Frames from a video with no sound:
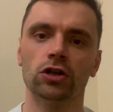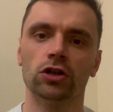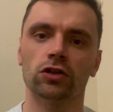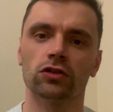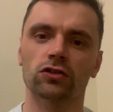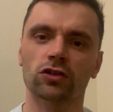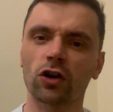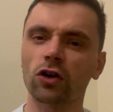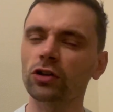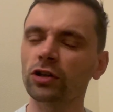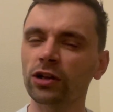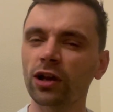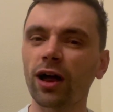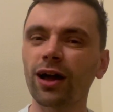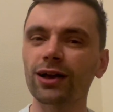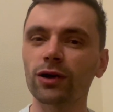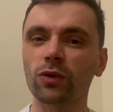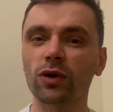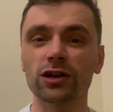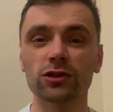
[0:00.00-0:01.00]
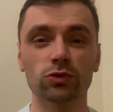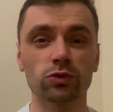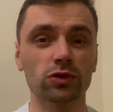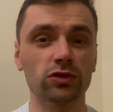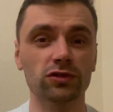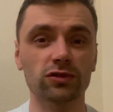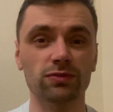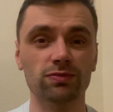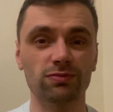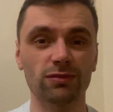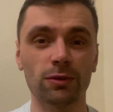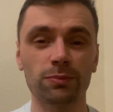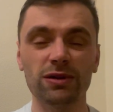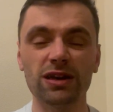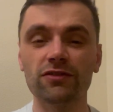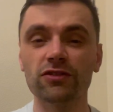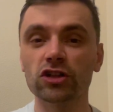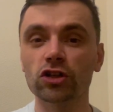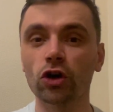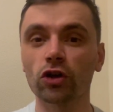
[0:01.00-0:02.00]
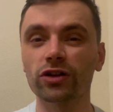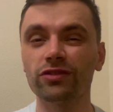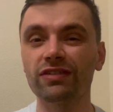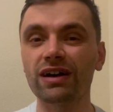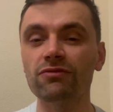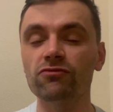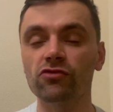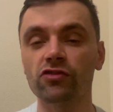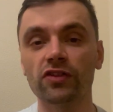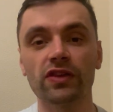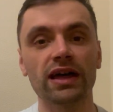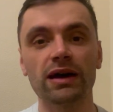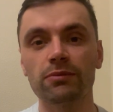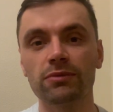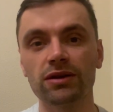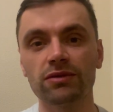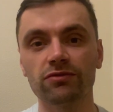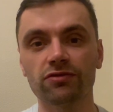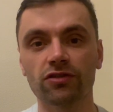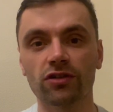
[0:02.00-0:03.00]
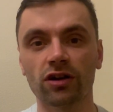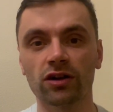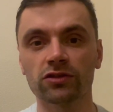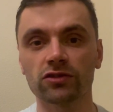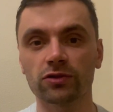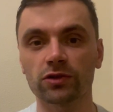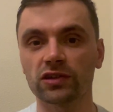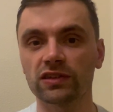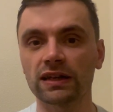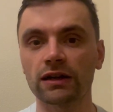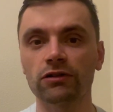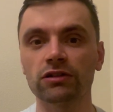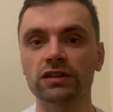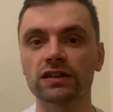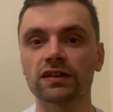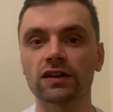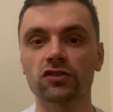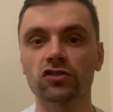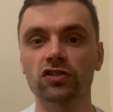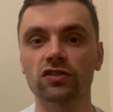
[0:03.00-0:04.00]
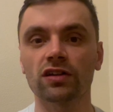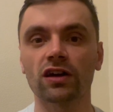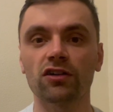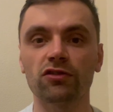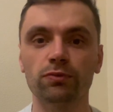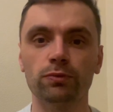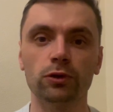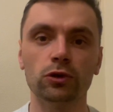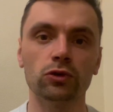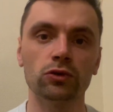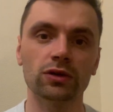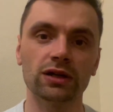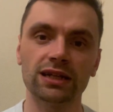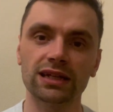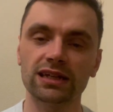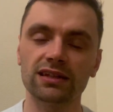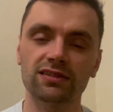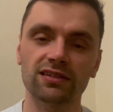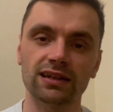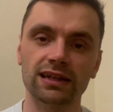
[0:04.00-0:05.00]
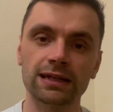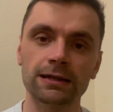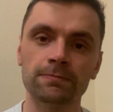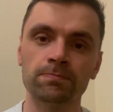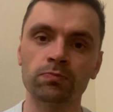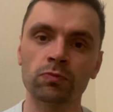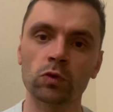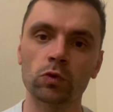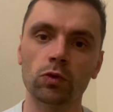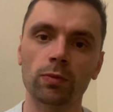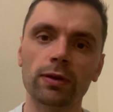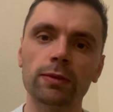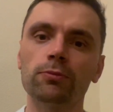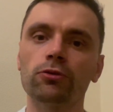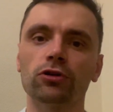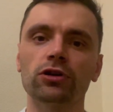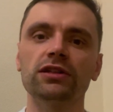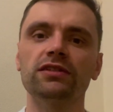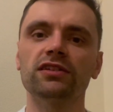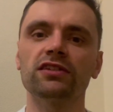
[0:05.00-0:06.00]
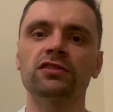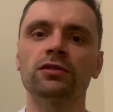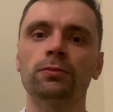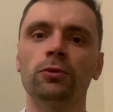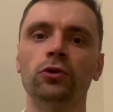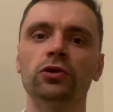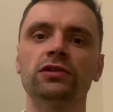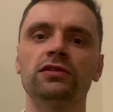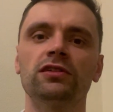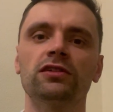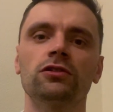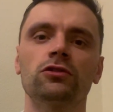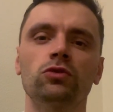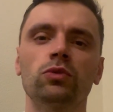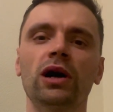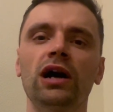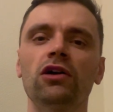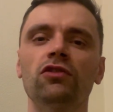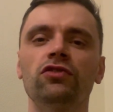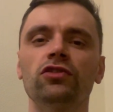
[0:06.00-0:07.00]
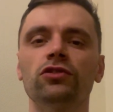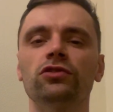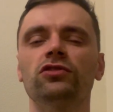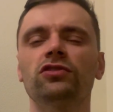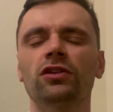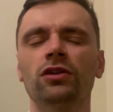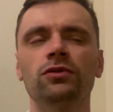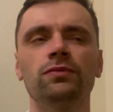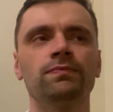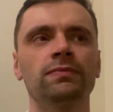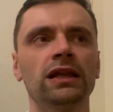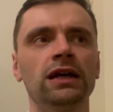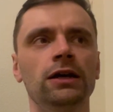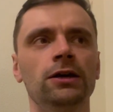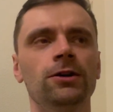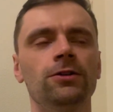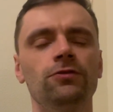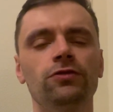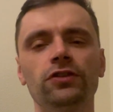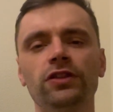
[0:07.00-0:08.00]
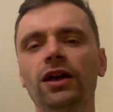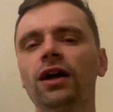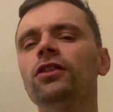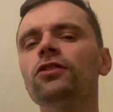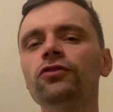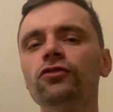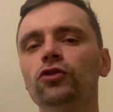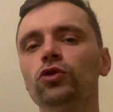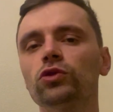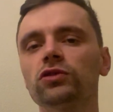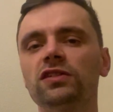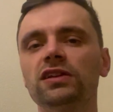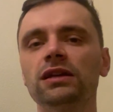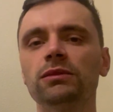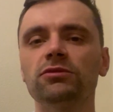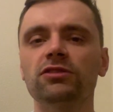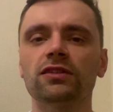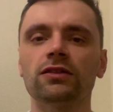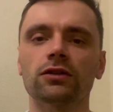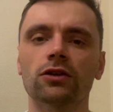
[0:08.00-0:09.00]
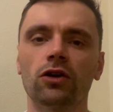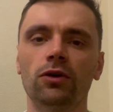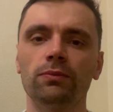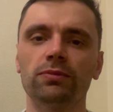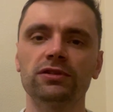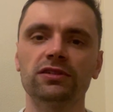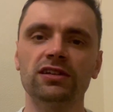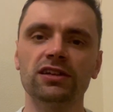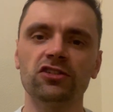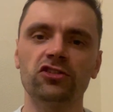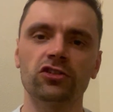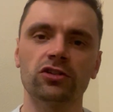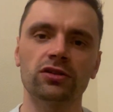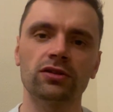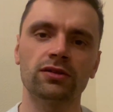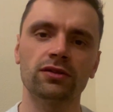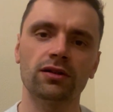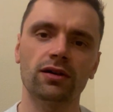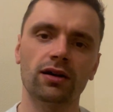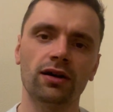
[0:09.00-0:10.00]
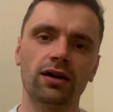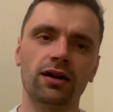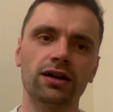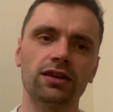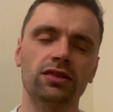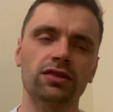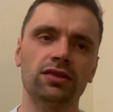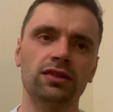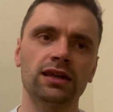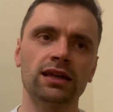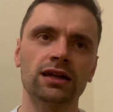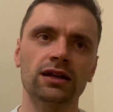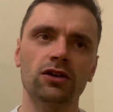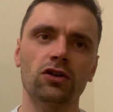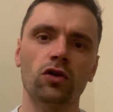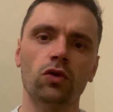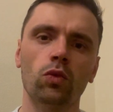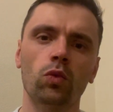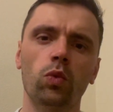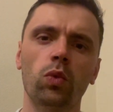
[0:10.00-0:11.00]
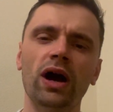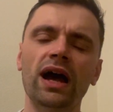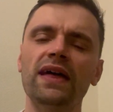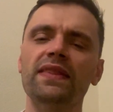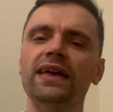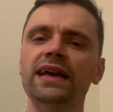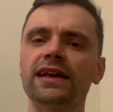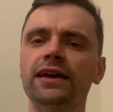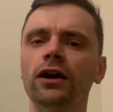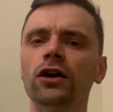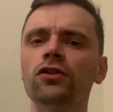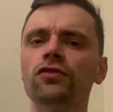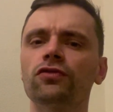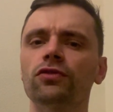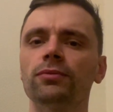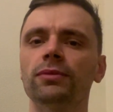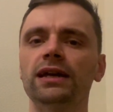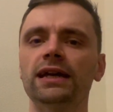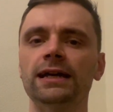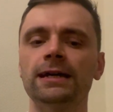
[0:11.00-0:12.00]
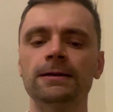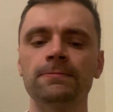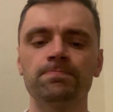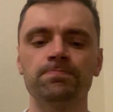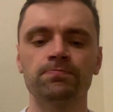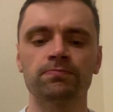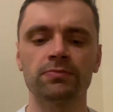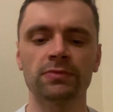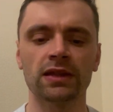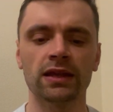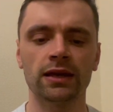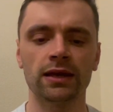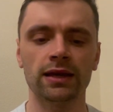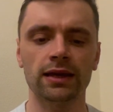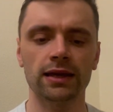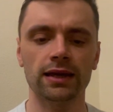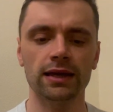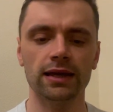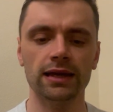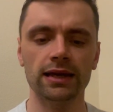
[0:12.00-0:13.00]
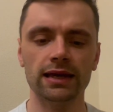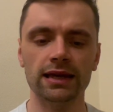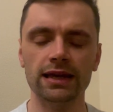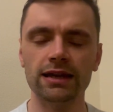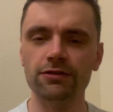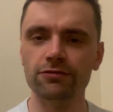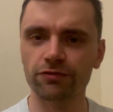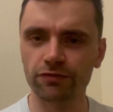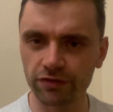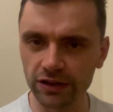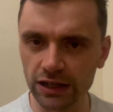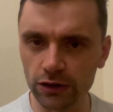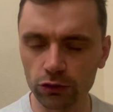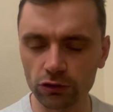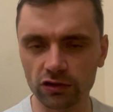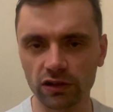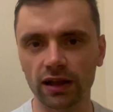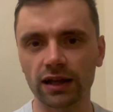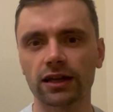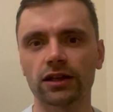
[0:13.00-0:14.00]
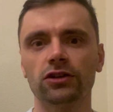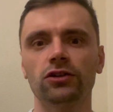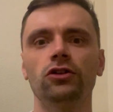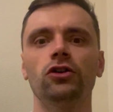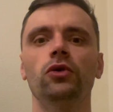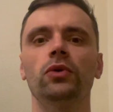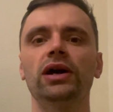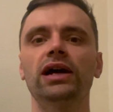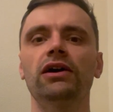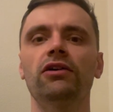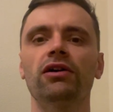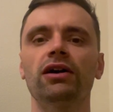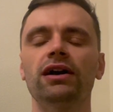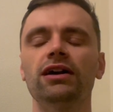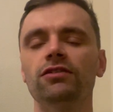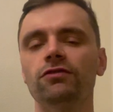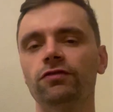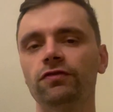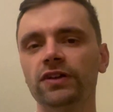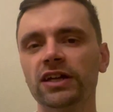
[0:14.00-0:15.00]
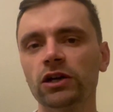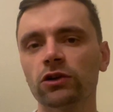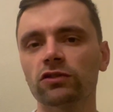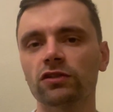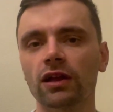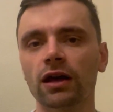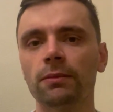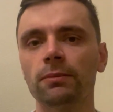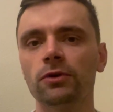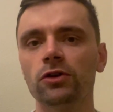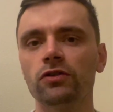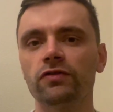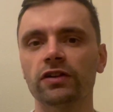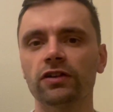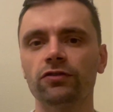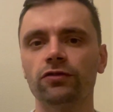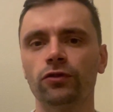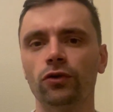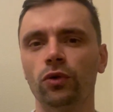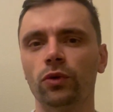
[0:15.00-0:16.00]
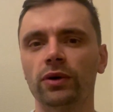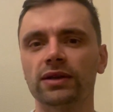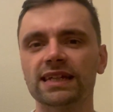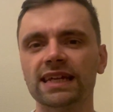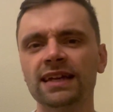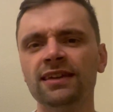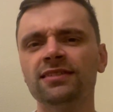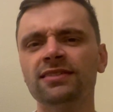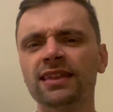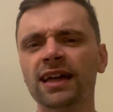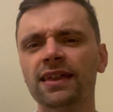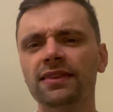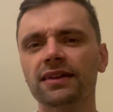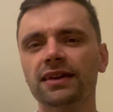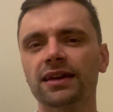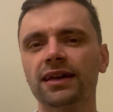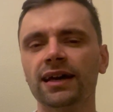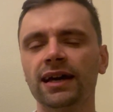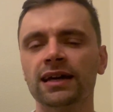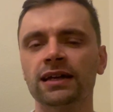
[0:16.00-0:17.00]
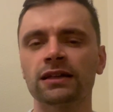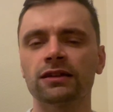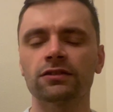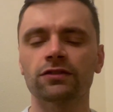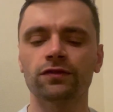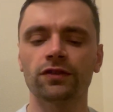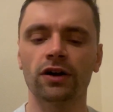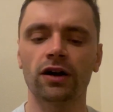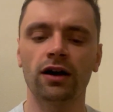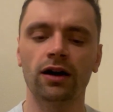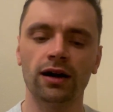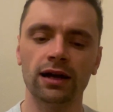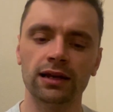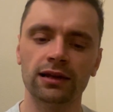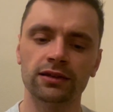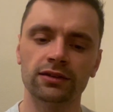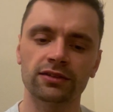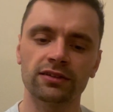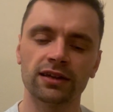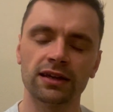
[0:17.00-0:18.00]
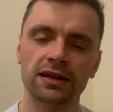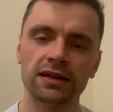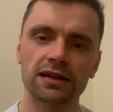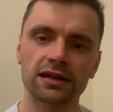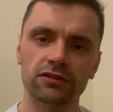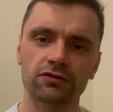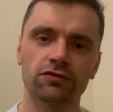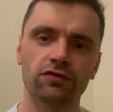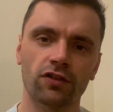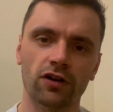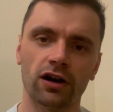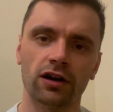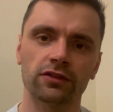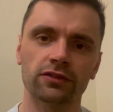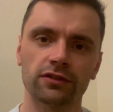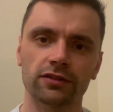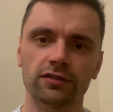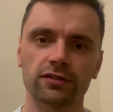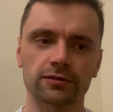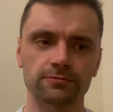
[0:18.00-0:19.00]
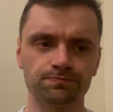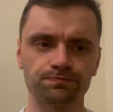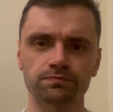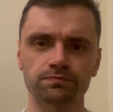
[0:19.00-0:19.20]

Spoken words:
Scotland likewise was a bit of a non-event for them in France because they were in such a tough pool, and Italy would be pretty disappointed as well. So for the other four teams in the competition, I think where they go from here, it feels like a new era. It feels like moving forward. Is that the case for Ireland and France?